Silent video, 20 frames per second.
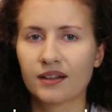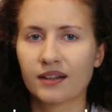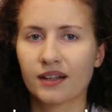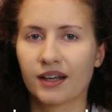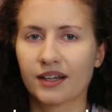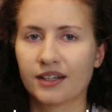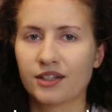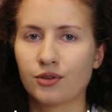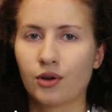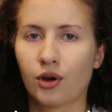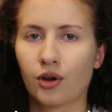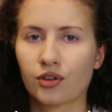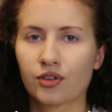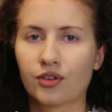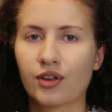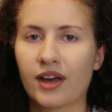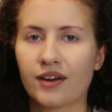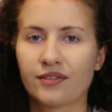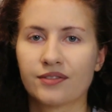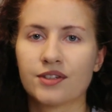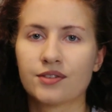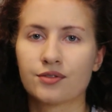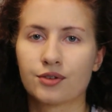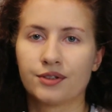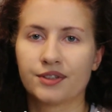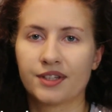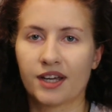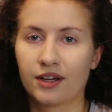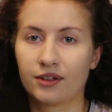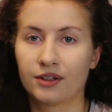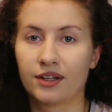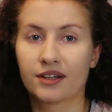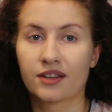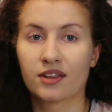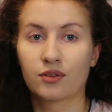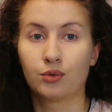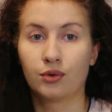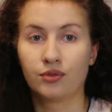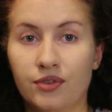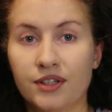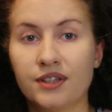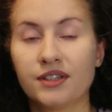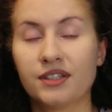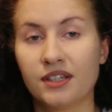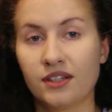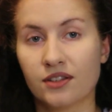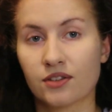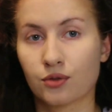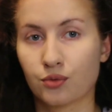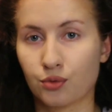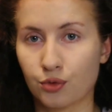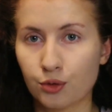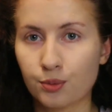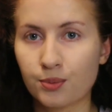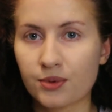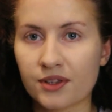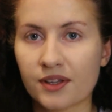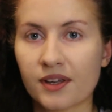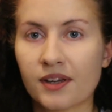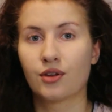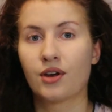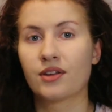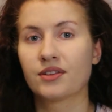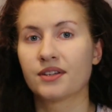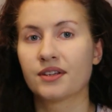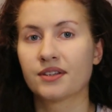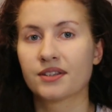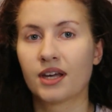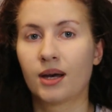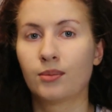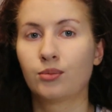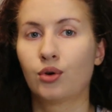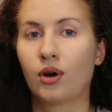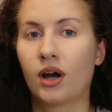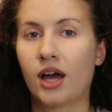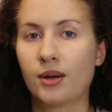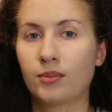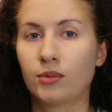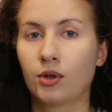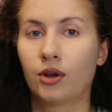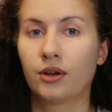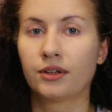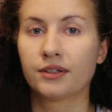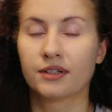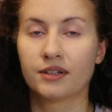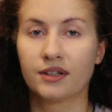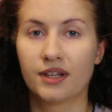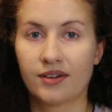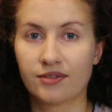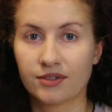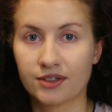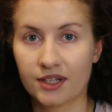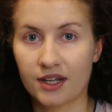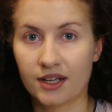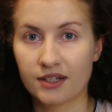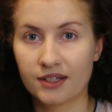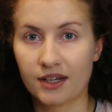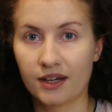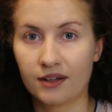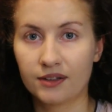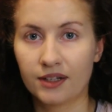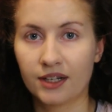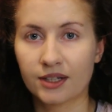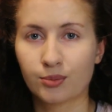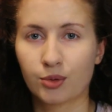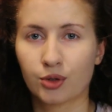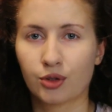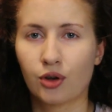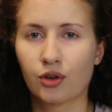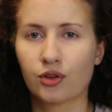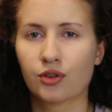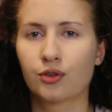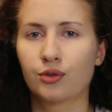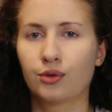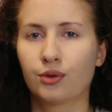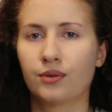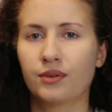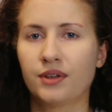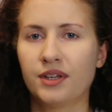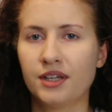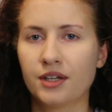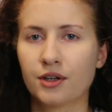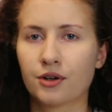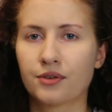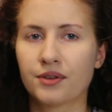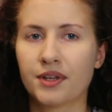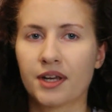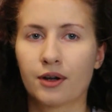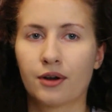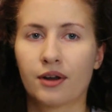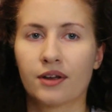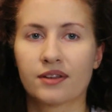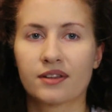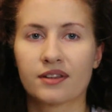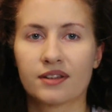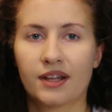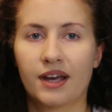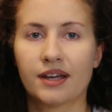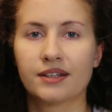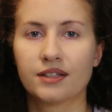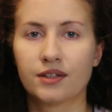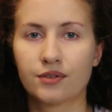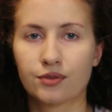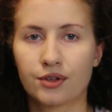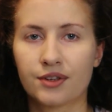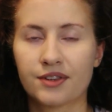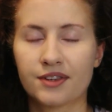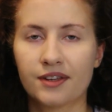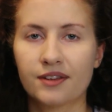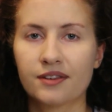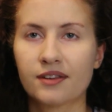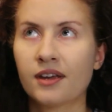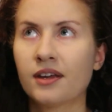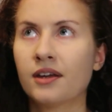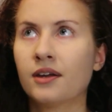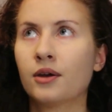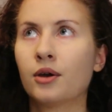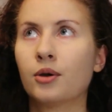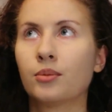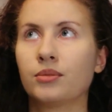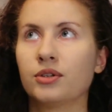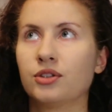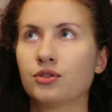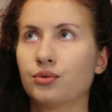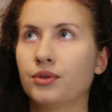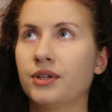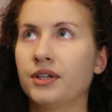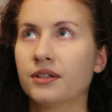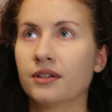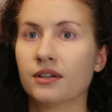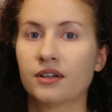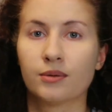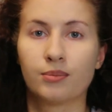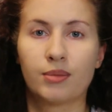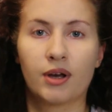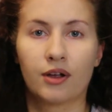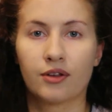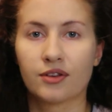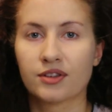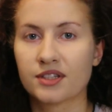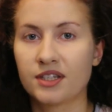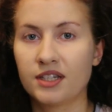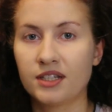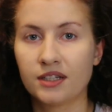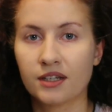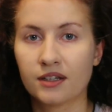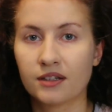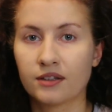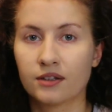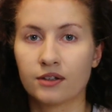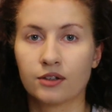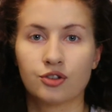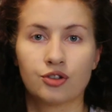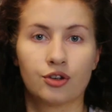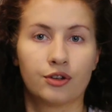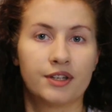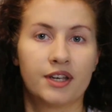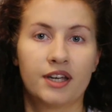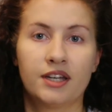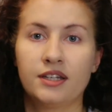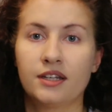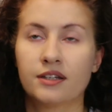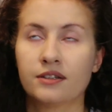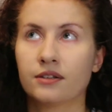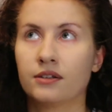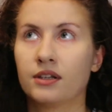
Like you also have different dialects within these groups. So as an example, I am learning the Levantine dialect, but also here there are slight differences between the Palestinian, the Jordanian,